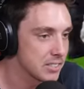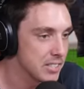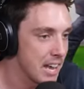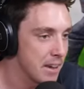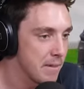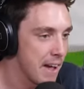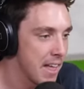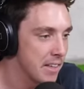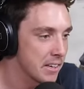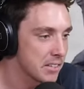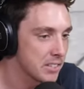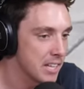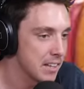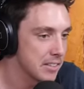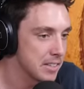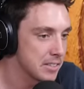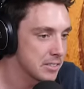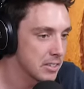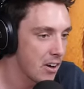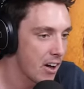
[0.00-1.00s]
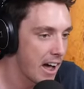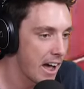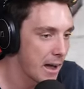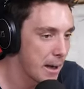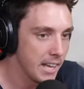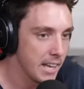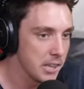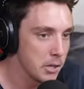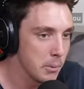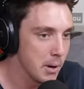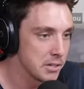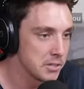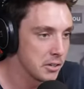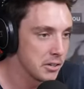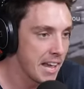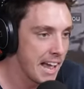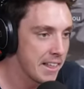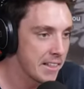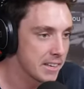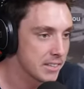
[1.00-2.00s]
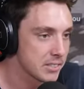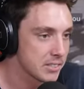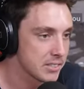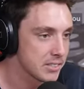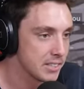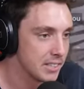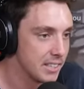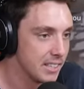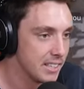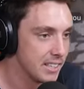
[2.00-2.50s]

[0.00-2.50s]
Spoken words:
Save Alex. Get this guy. Get the ones on Alex.